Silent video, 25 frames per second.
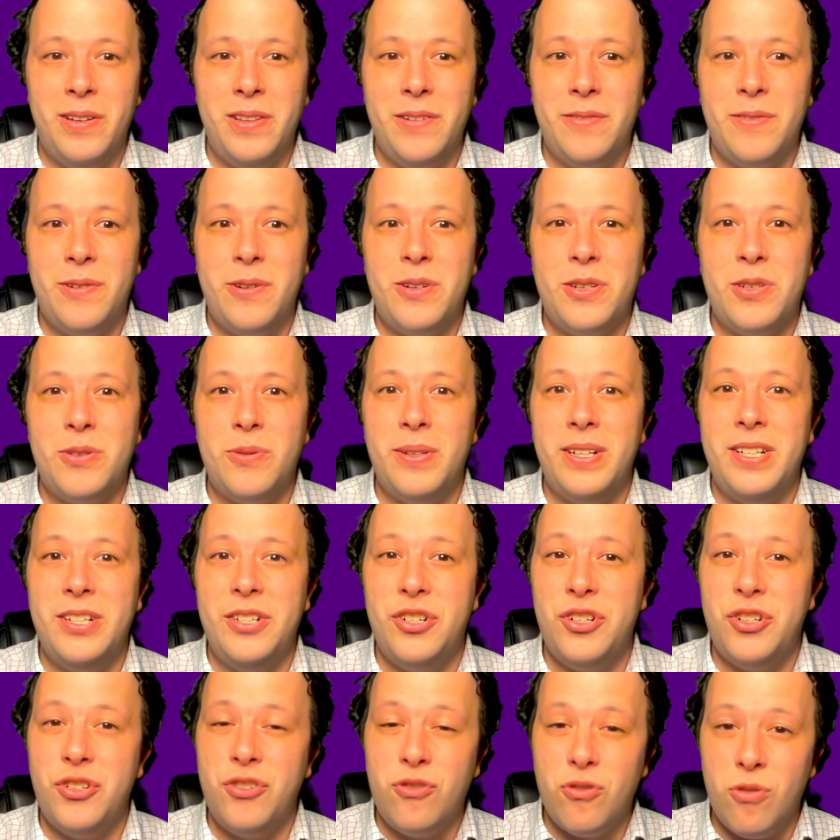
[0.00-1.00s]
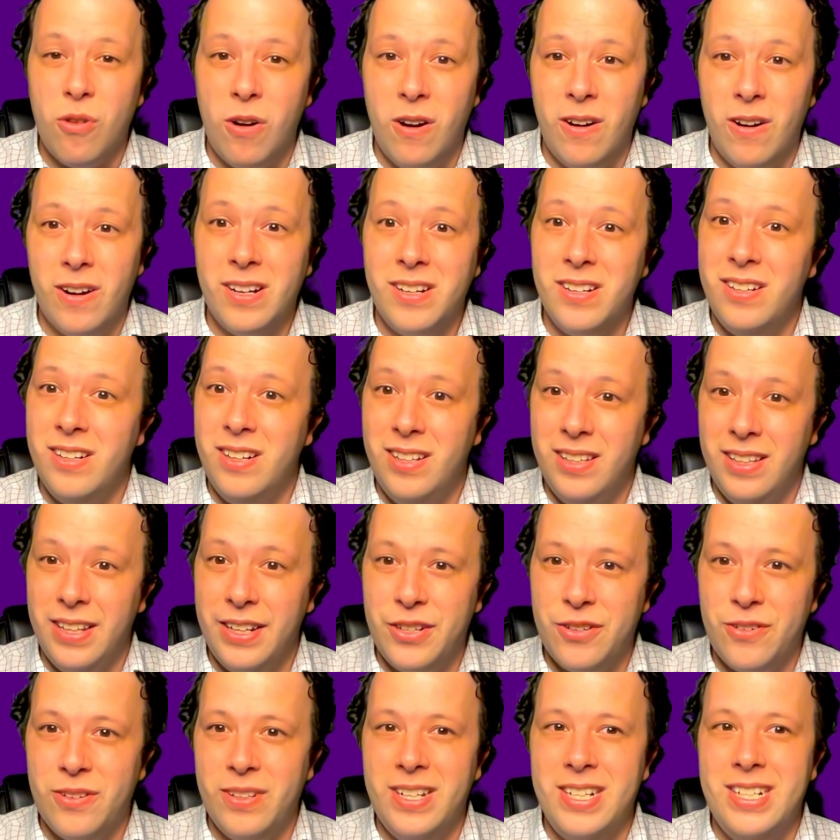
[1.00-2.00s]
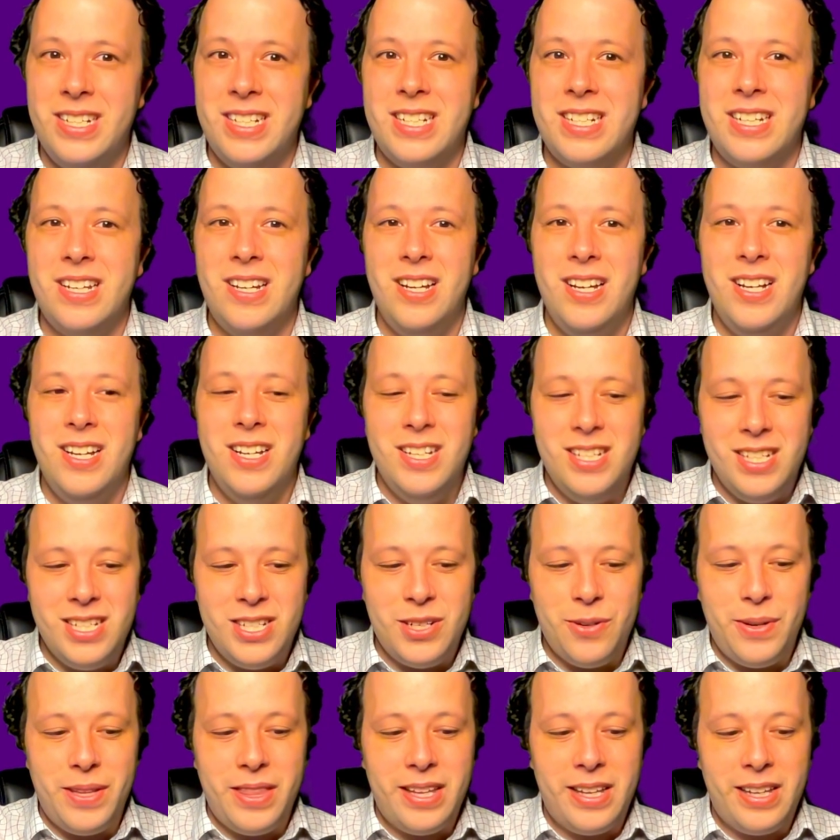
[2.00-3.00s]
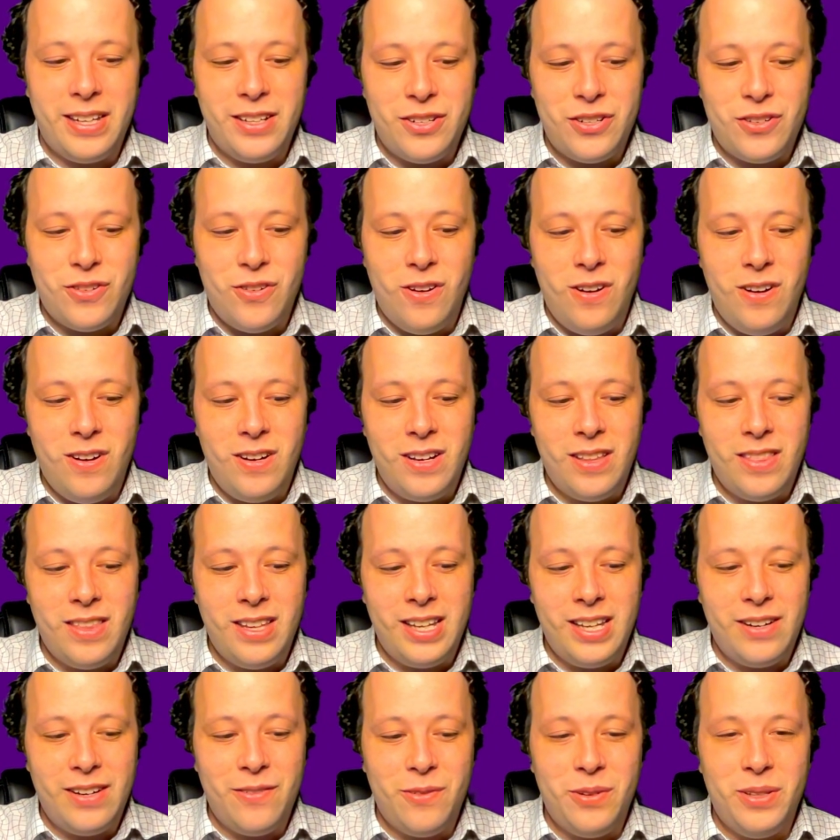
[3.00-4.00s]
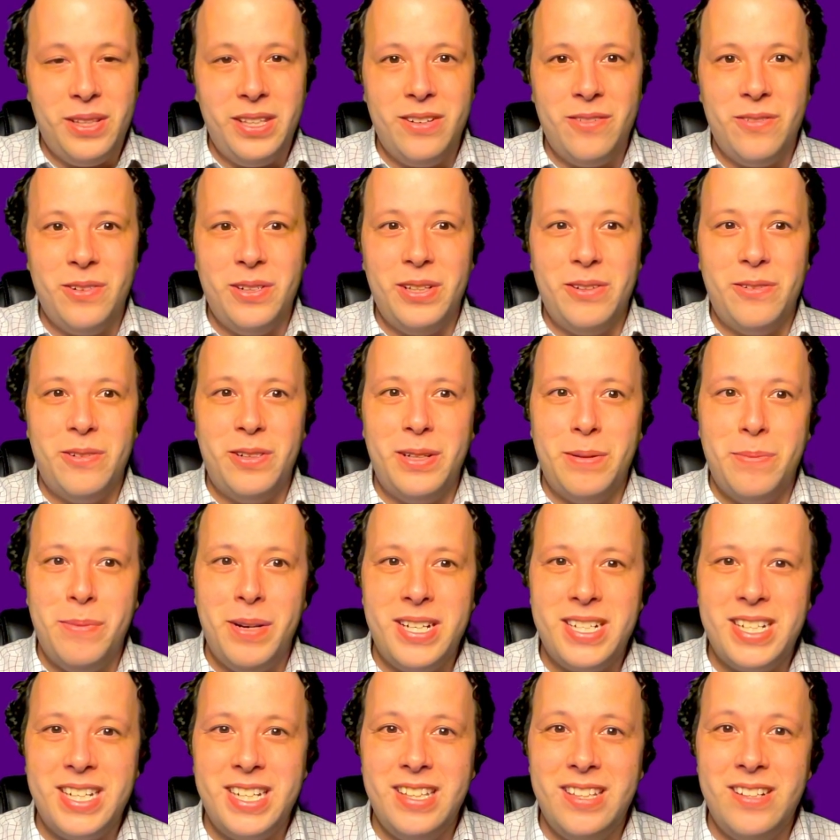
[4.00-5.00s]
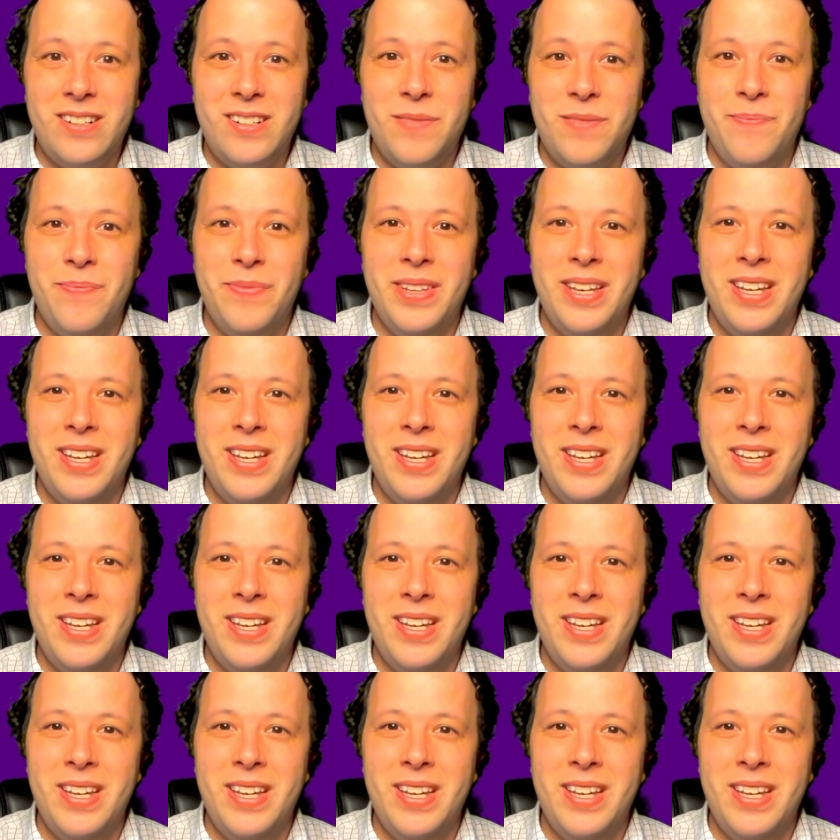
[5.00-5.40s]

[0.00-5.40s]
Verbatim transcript: The first one is strong electrolytes. So when you think of strong, think of really, really, really muscular.